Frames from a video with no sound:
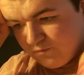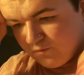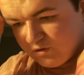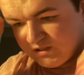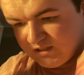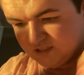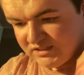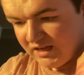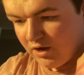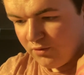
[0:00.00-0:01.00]
what did I
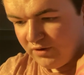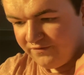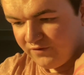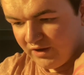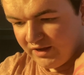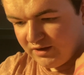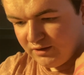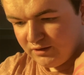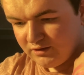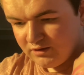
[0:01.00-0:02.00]
say? Holy
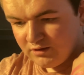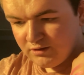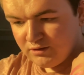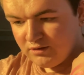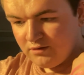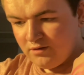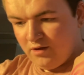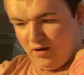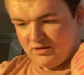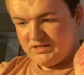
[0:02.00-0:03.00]
Fire.
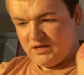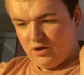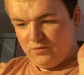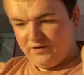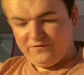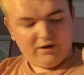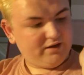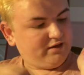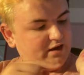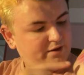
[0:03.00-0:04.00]
I said Holy Fire,
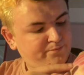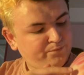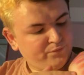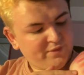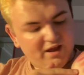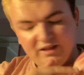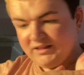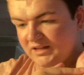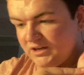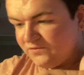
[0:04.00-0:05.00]
yeah. And
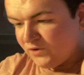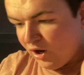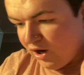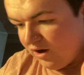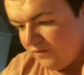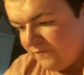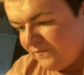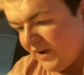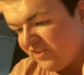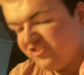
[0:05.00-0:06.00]
then you've got
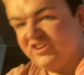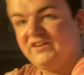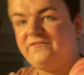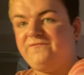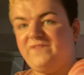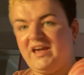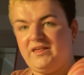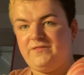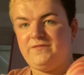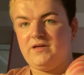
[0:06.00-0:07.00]
Fashion
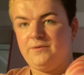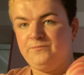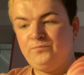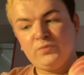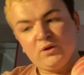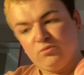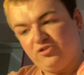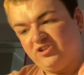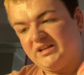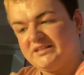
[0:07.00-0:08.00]
Faith,
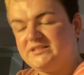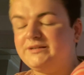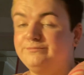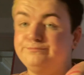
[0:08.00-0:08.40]
which is,